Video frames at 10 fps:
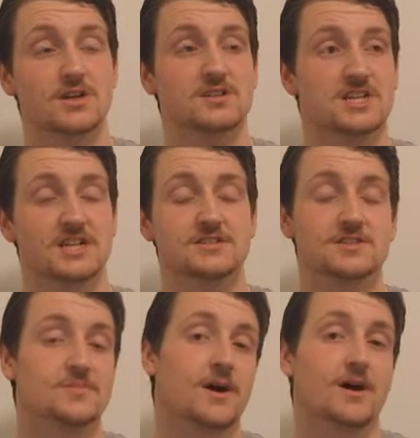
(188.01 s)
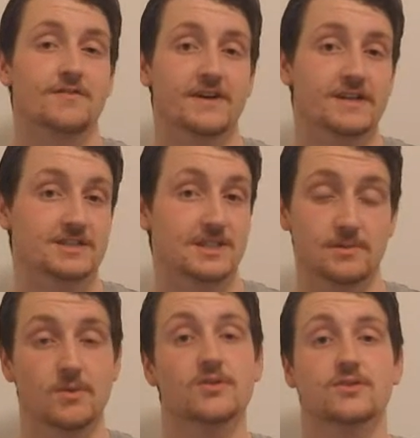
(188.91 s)
10 to the power of 18
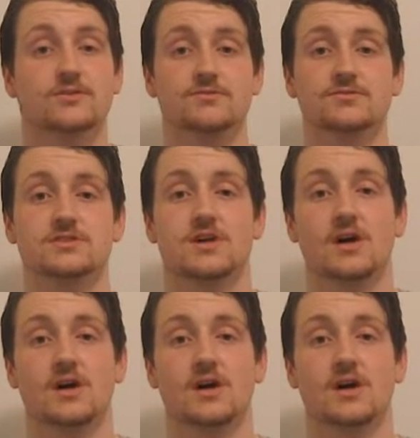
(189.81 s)
molecules